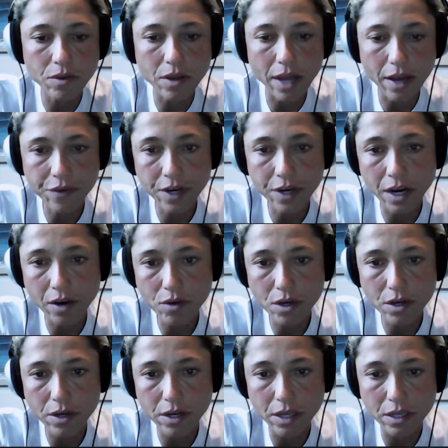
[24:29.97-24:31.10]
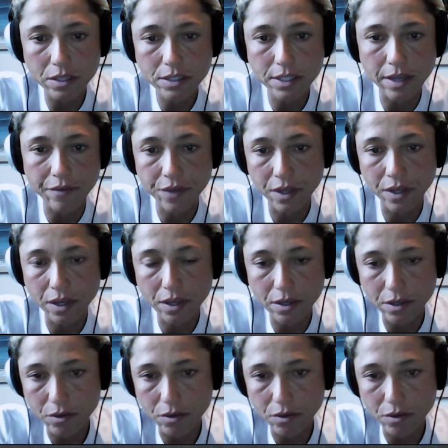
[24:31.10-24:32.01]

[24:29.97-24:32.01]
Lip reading: half an hour is definitely